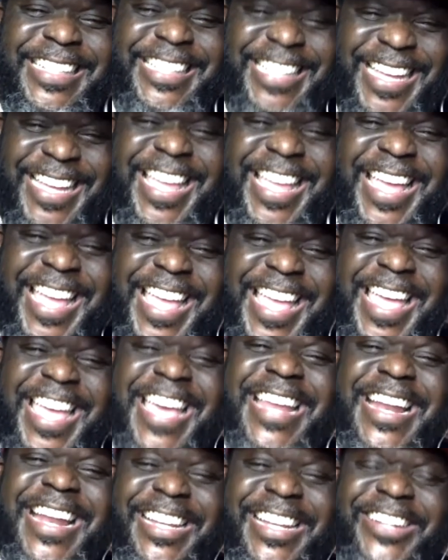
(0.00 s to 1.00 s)

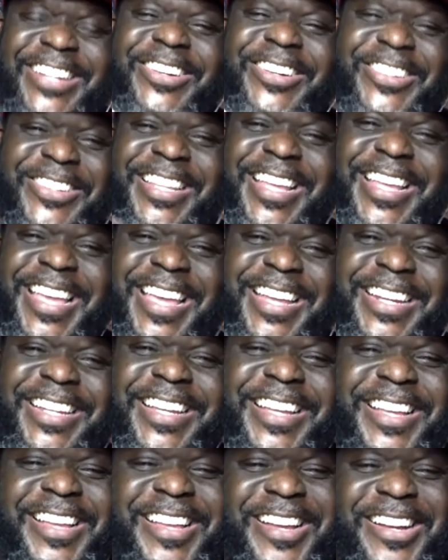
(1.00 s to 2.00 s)
and I learned that
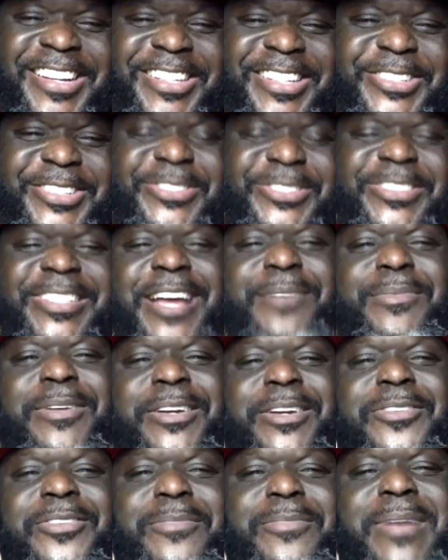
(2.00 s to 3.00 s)
a long time
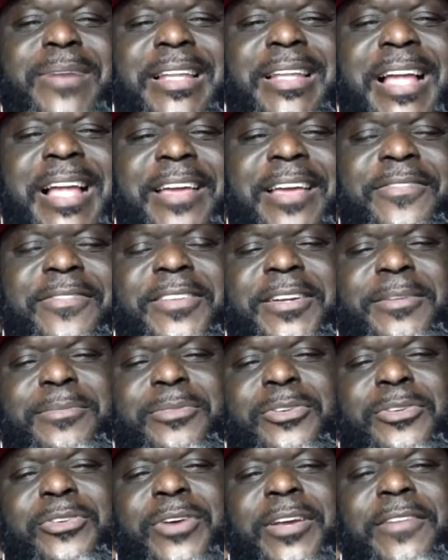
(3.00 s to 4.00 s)
ago in my life. And
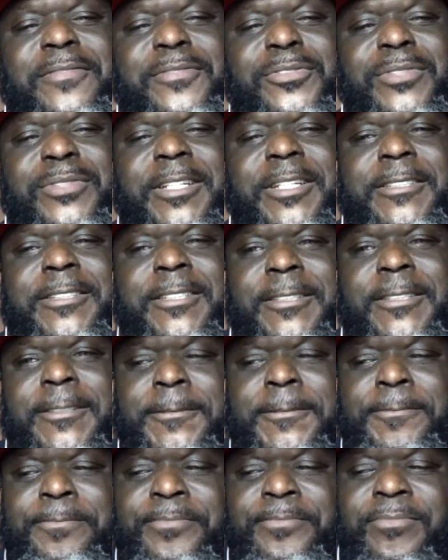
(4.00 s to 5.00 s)
I'm grateful that
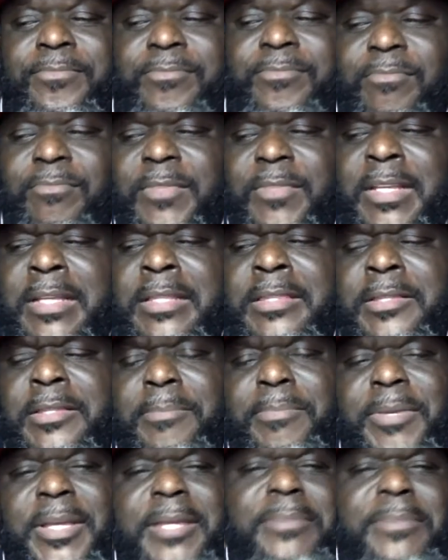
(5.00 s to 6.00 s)

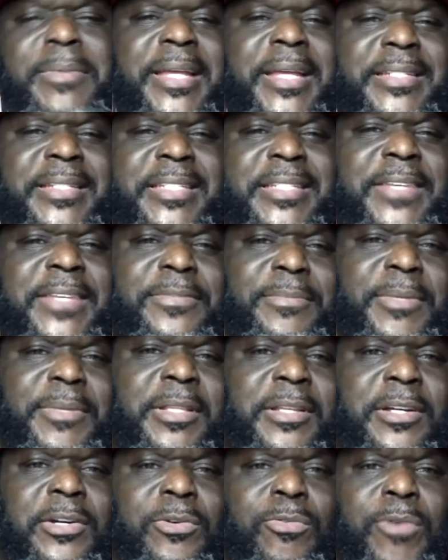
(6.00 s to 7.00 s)
the big man has given
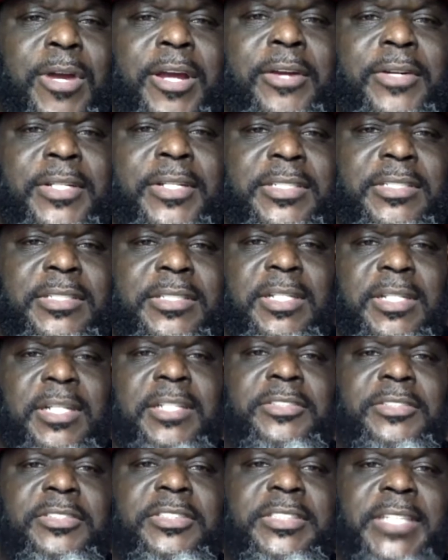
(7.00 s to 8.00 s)
me the awareness to
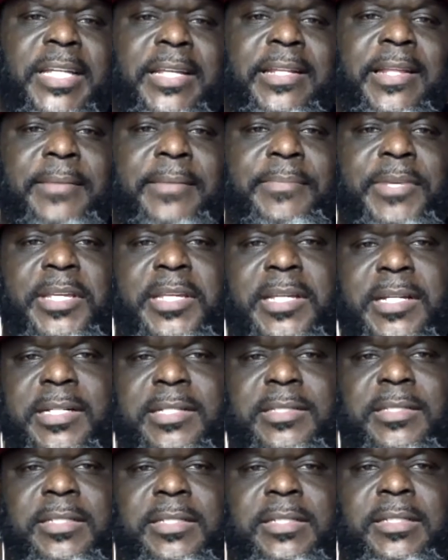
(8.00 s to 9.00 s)
understand that
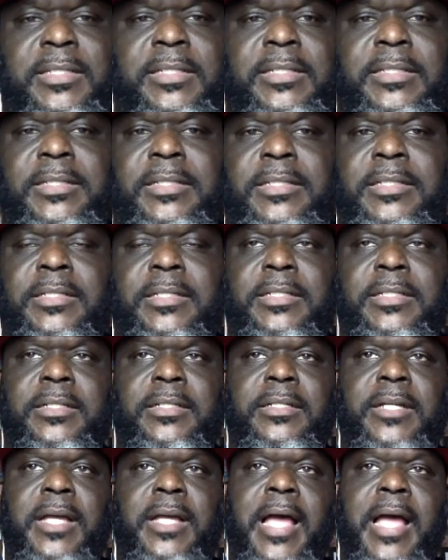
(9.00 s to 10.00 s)
because
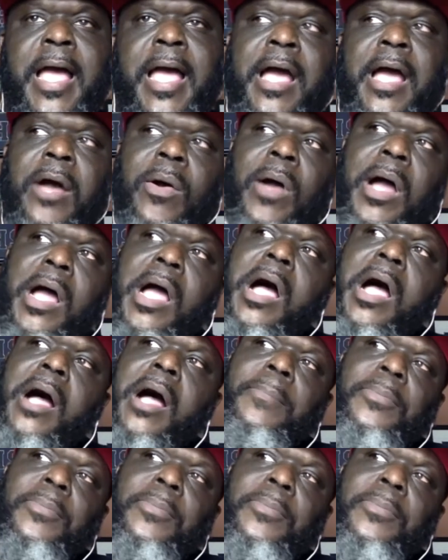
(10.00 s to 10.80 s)
how I